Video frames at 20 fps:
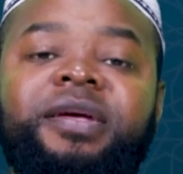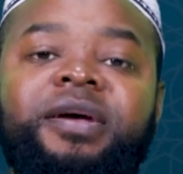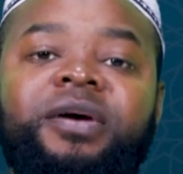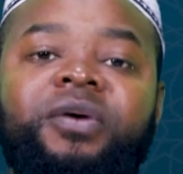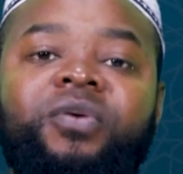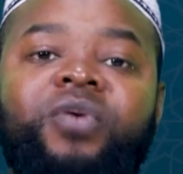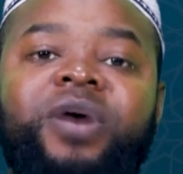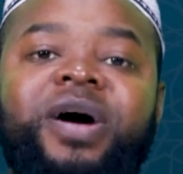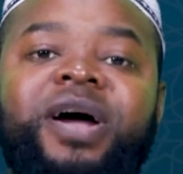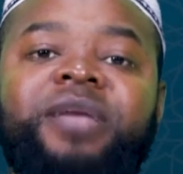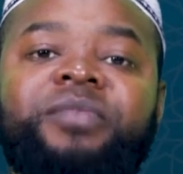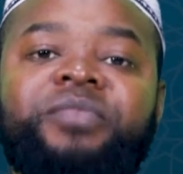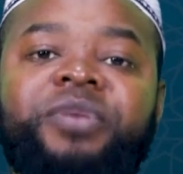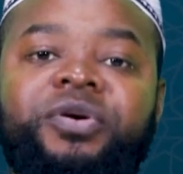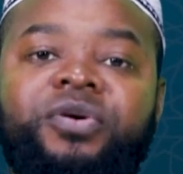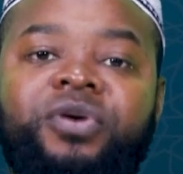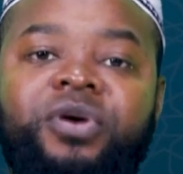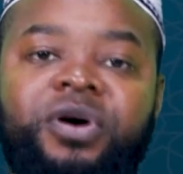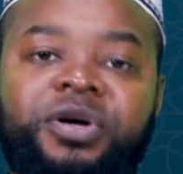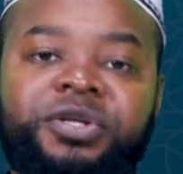Why?
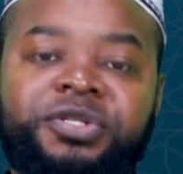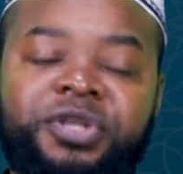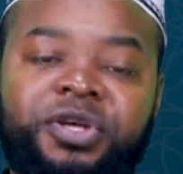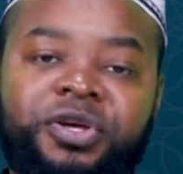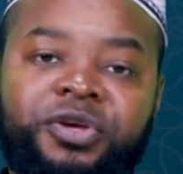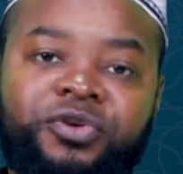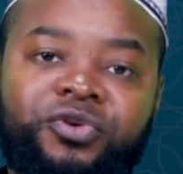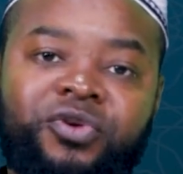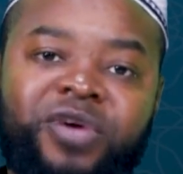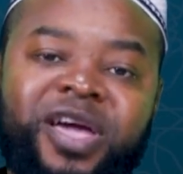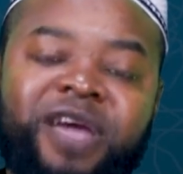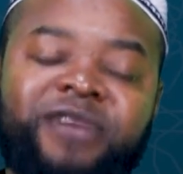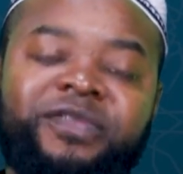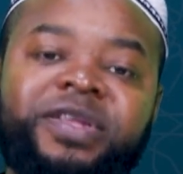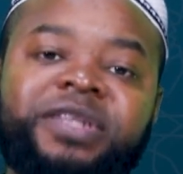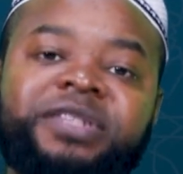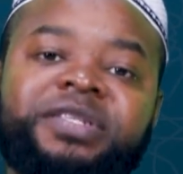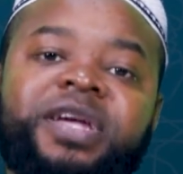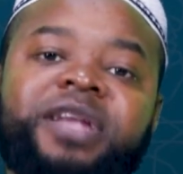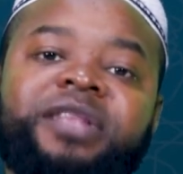Because you have
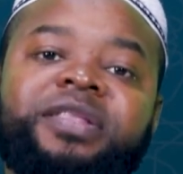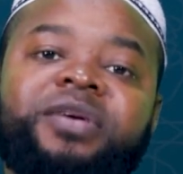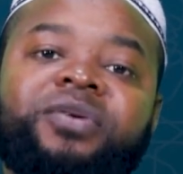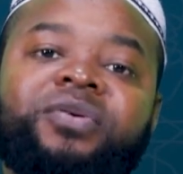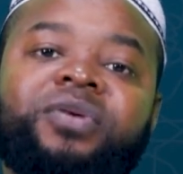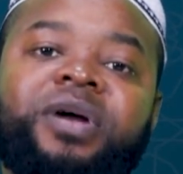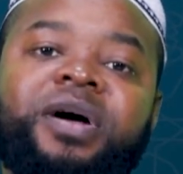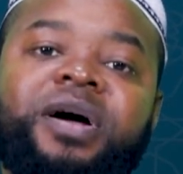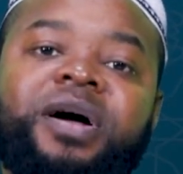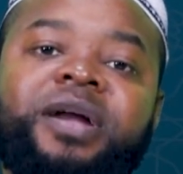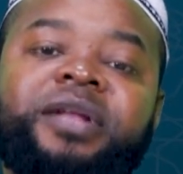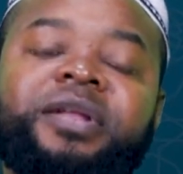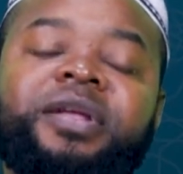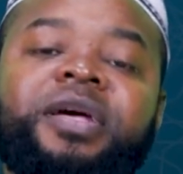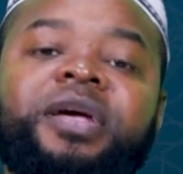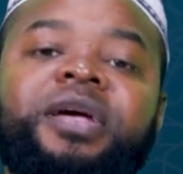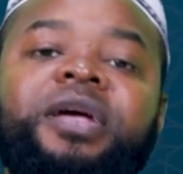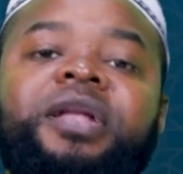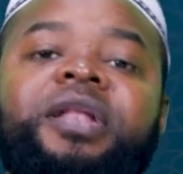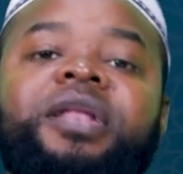recited the Quran,
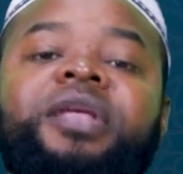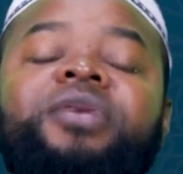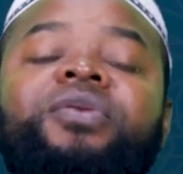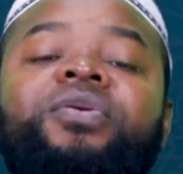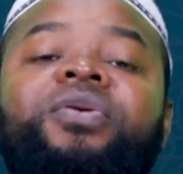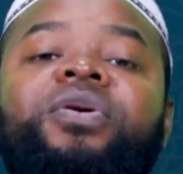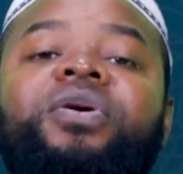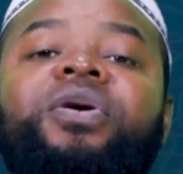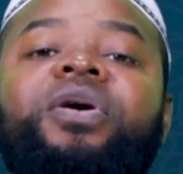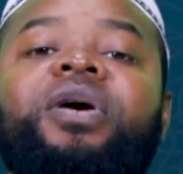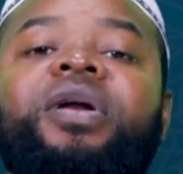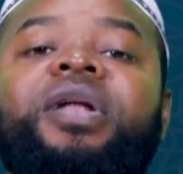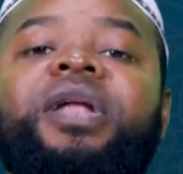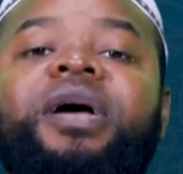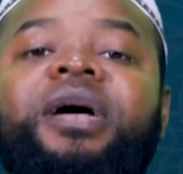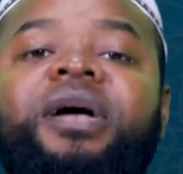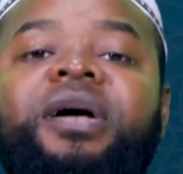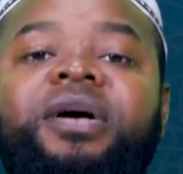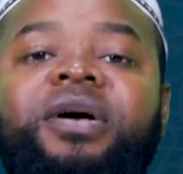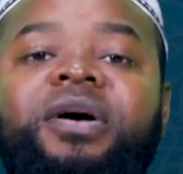
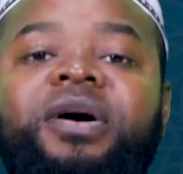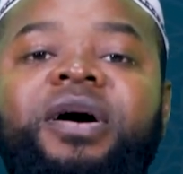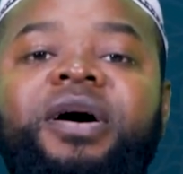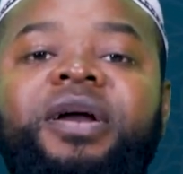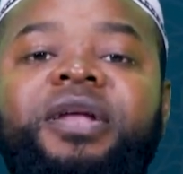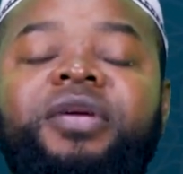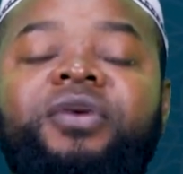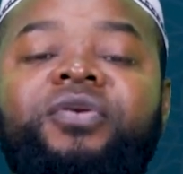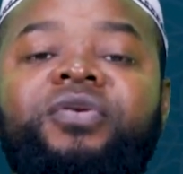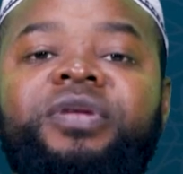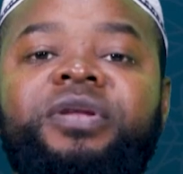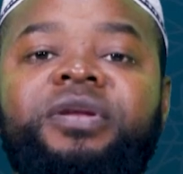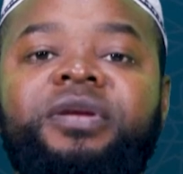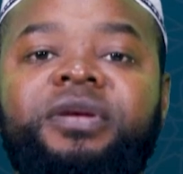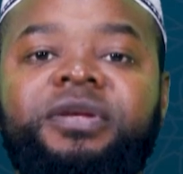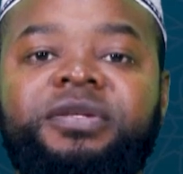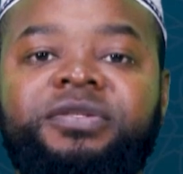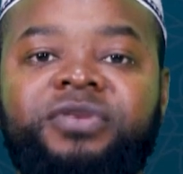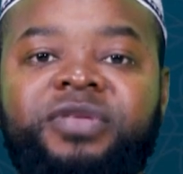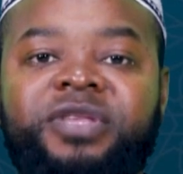liyuqala qari'un,
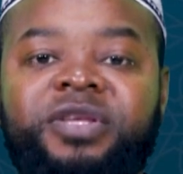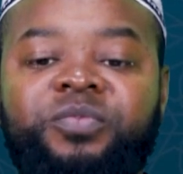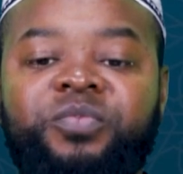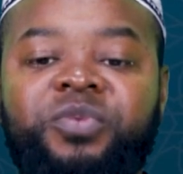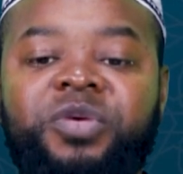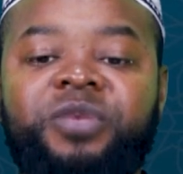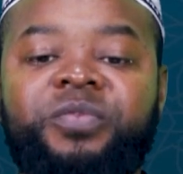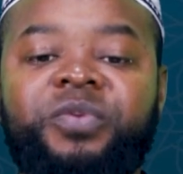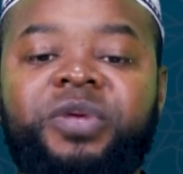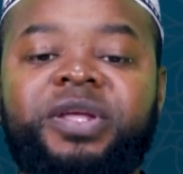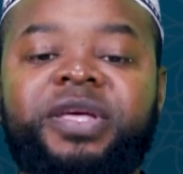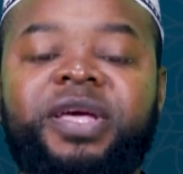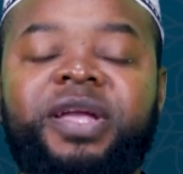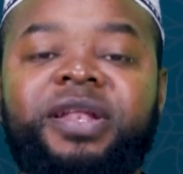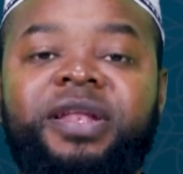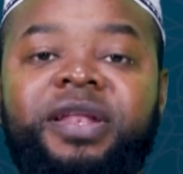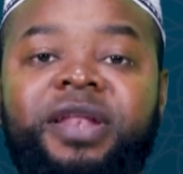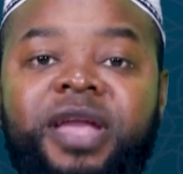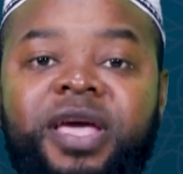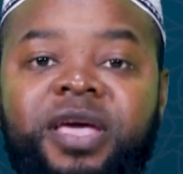so that people
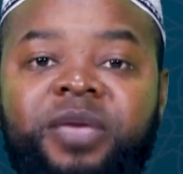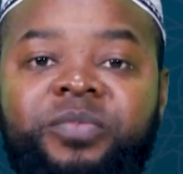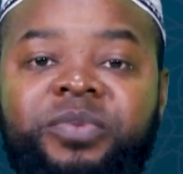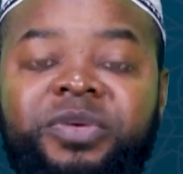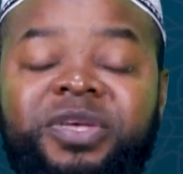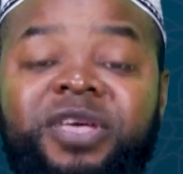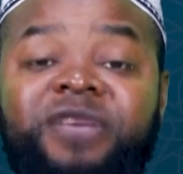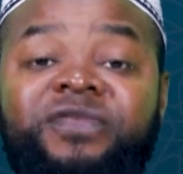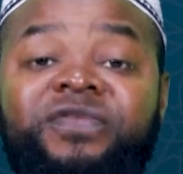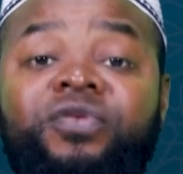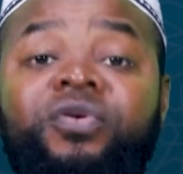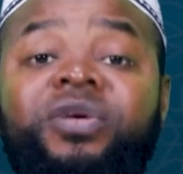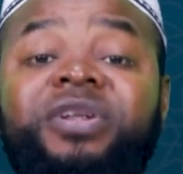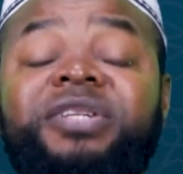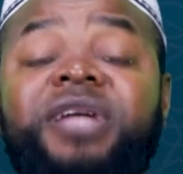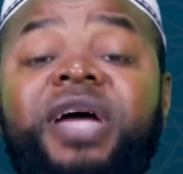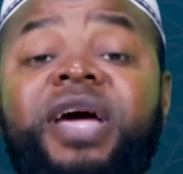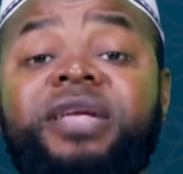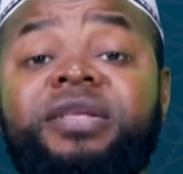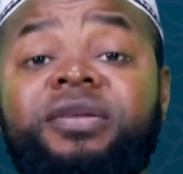can give you a
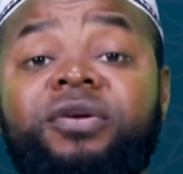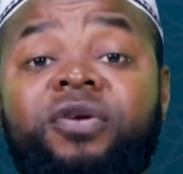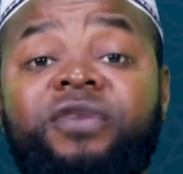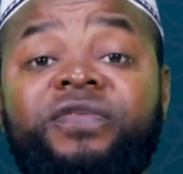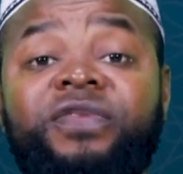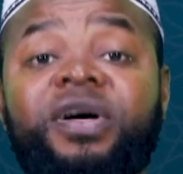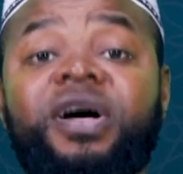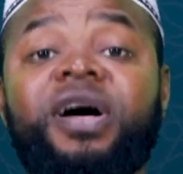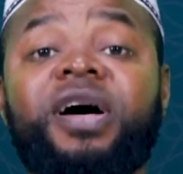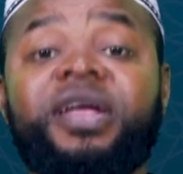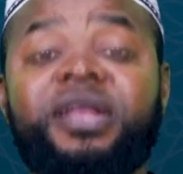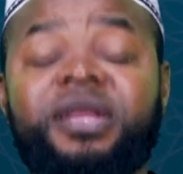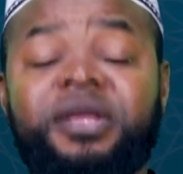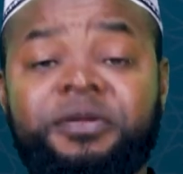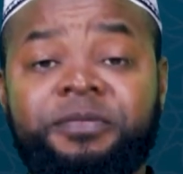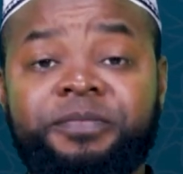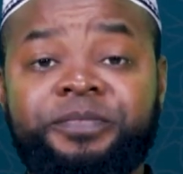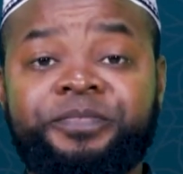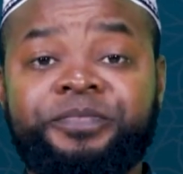title of qari.